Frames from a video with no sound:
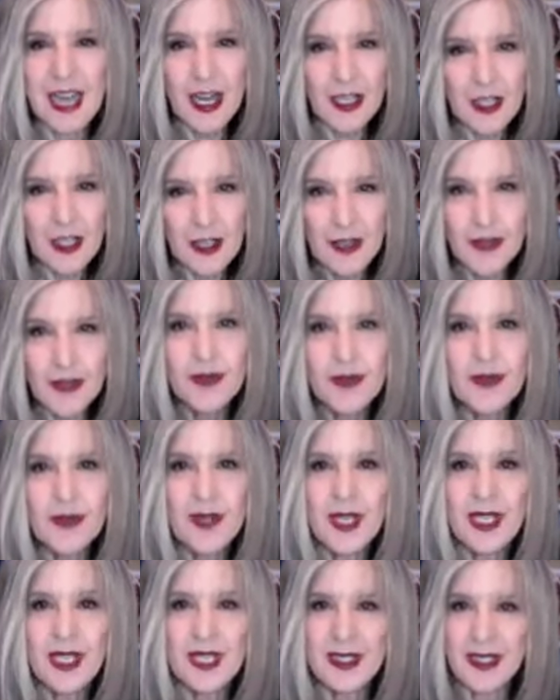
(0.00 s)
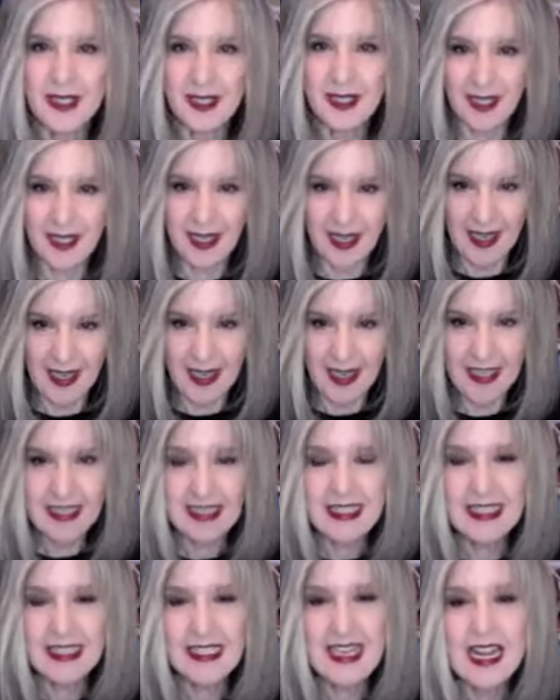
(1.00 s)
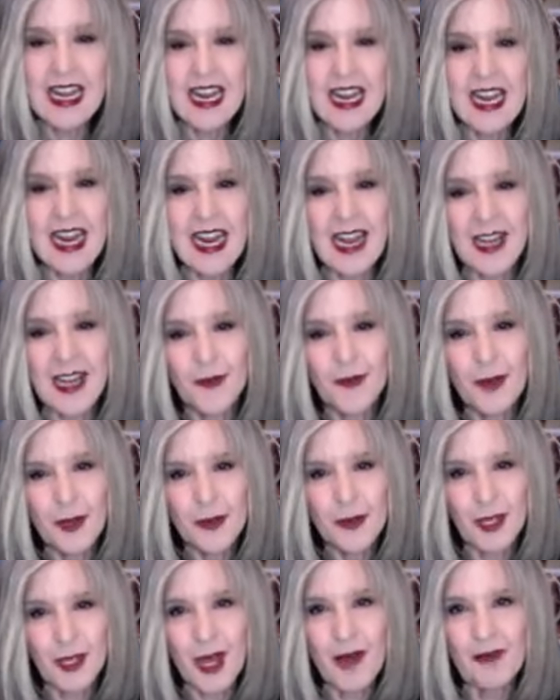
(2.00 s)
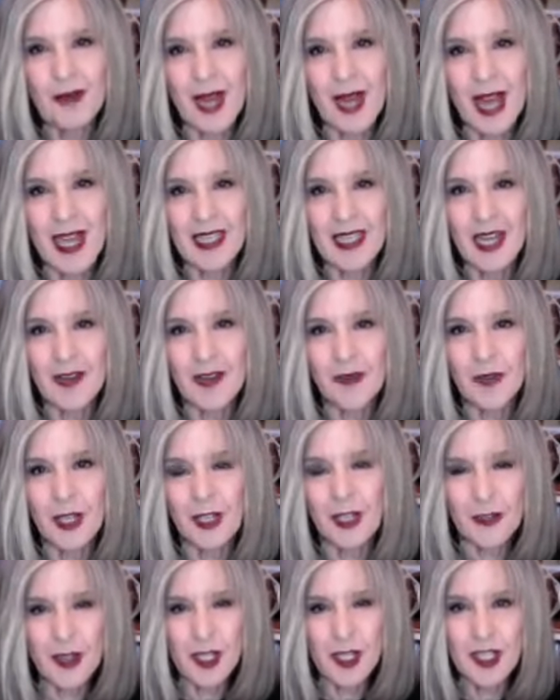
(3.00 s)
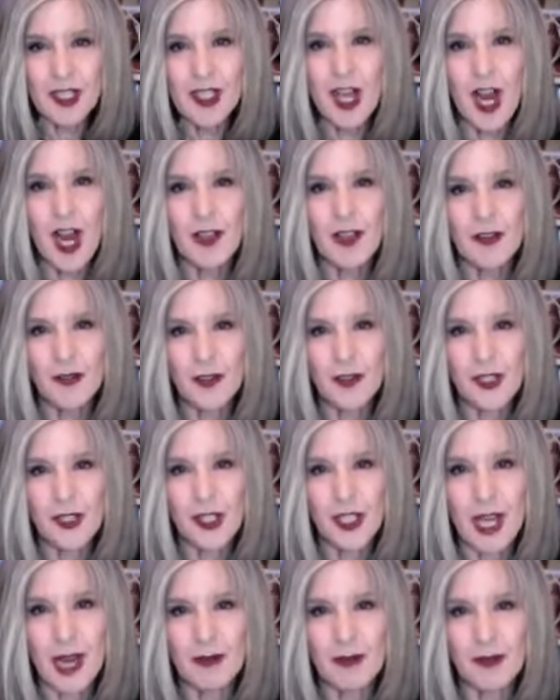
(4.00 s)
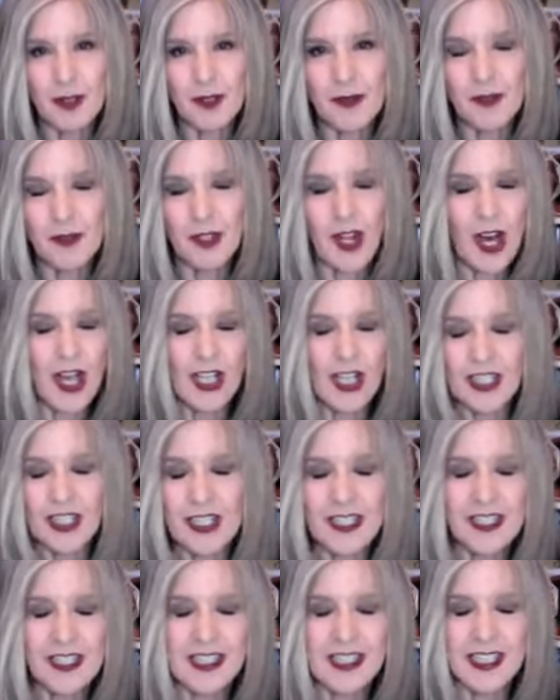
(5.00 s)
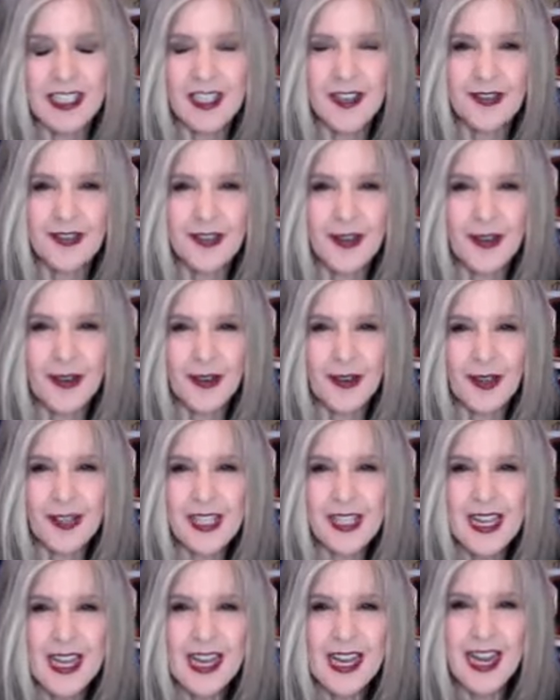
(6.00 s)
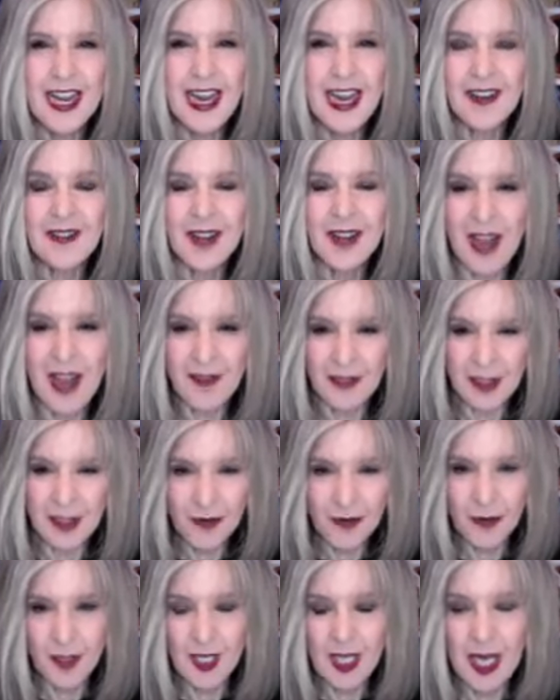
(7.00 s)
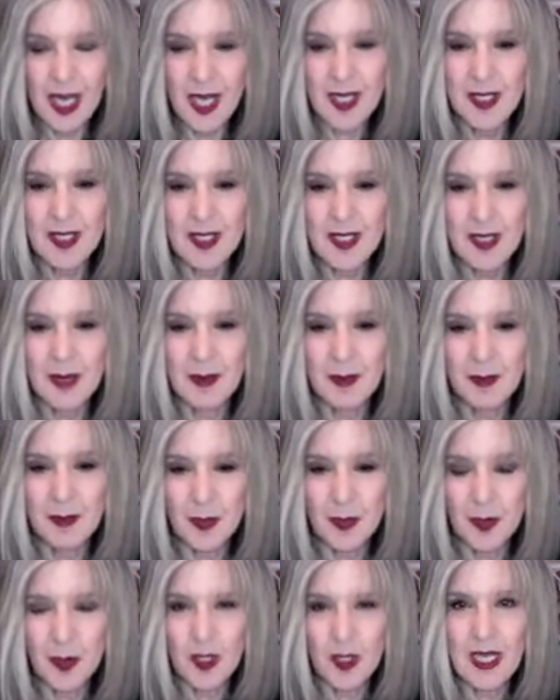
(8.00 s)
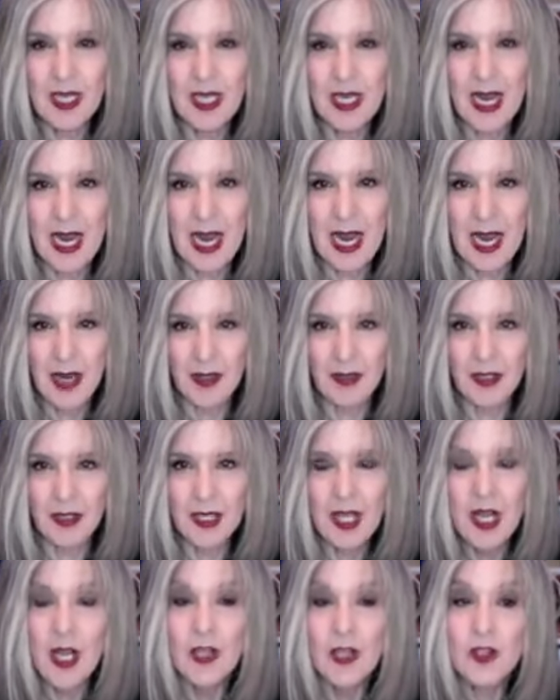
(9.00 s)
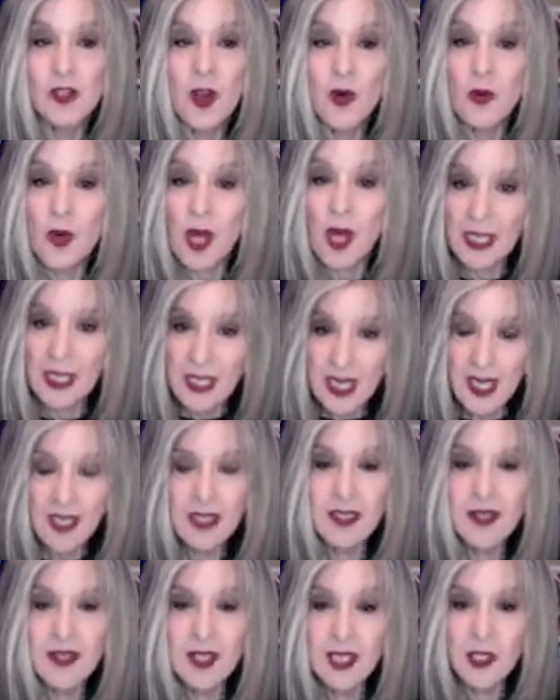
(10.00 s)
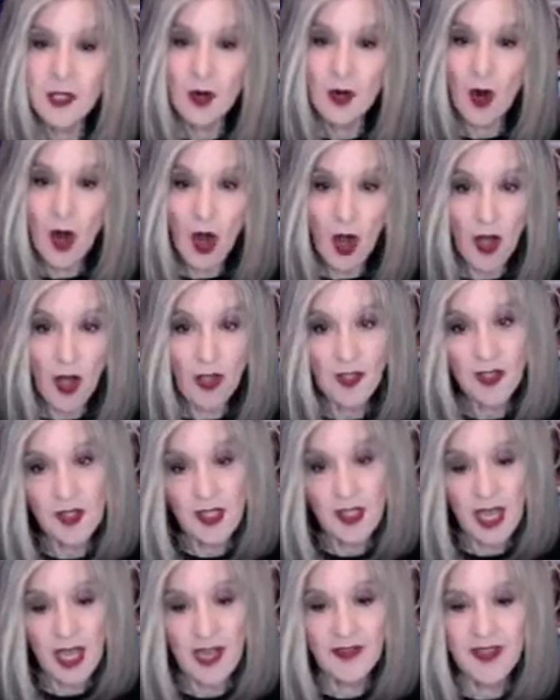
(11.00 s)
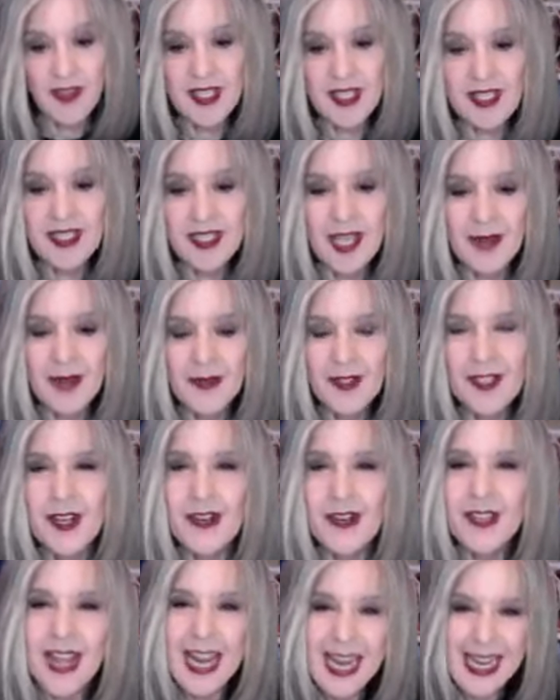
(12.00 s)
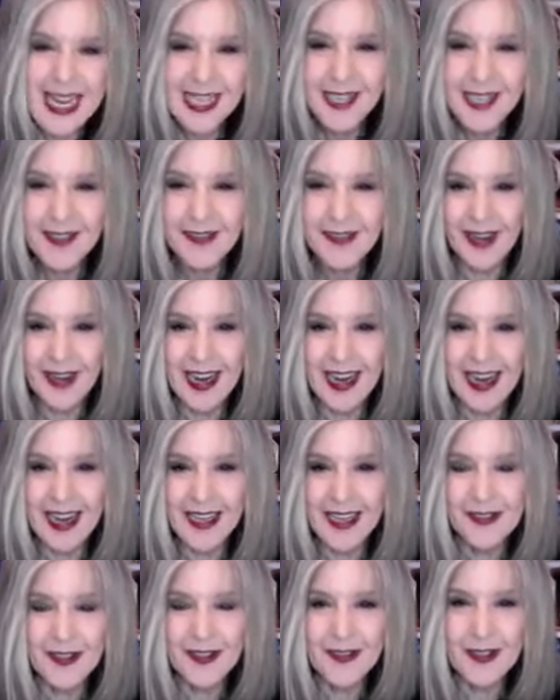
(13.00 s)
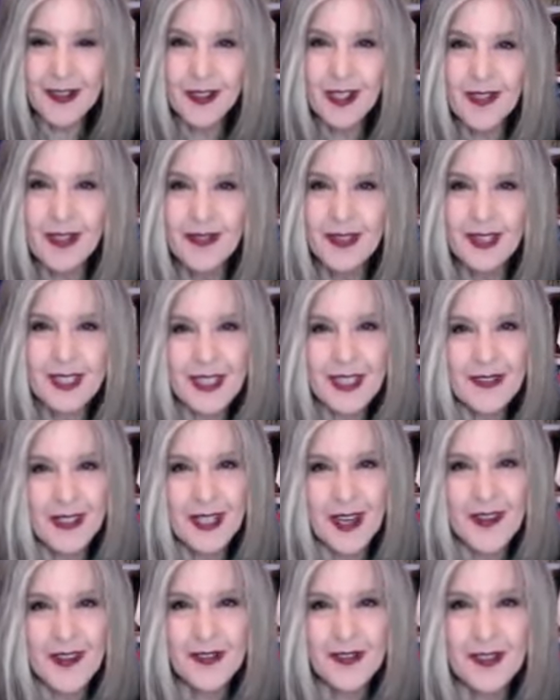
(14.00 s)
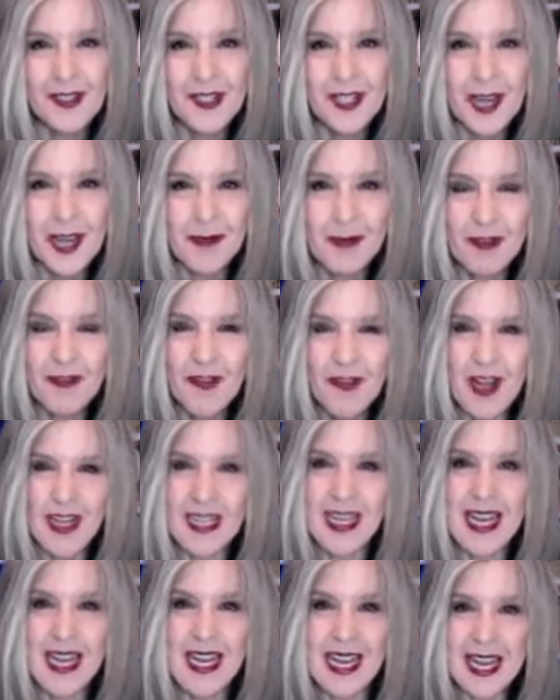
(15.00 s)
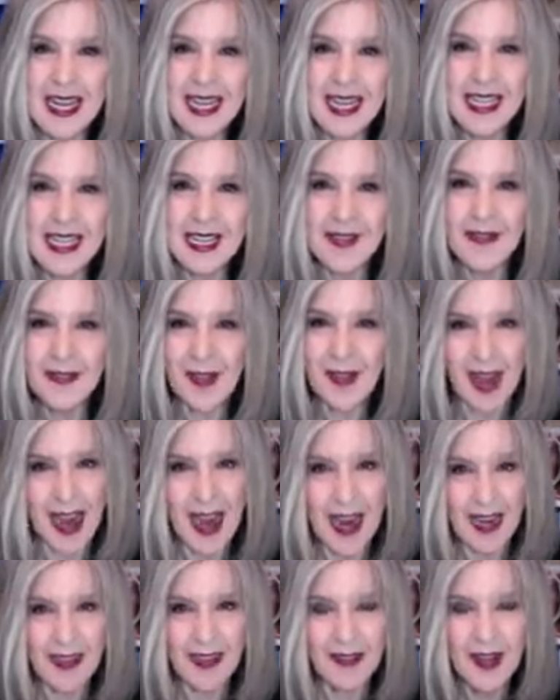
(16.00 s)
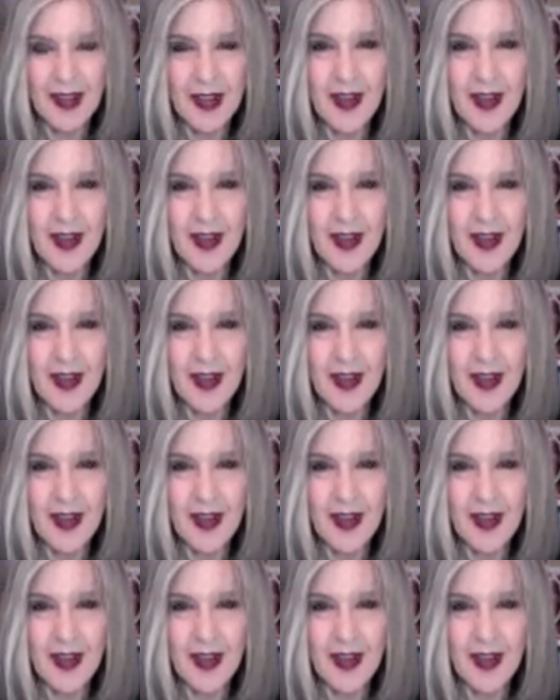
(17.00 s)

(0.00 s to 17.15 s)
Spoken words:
you, it's us. And we will come back and redo the entire first chapter flawlessly, of course, if we get booted out. So again, these are all saved. This is episode 85, if you can believe it, of First Chapter Fun, 85.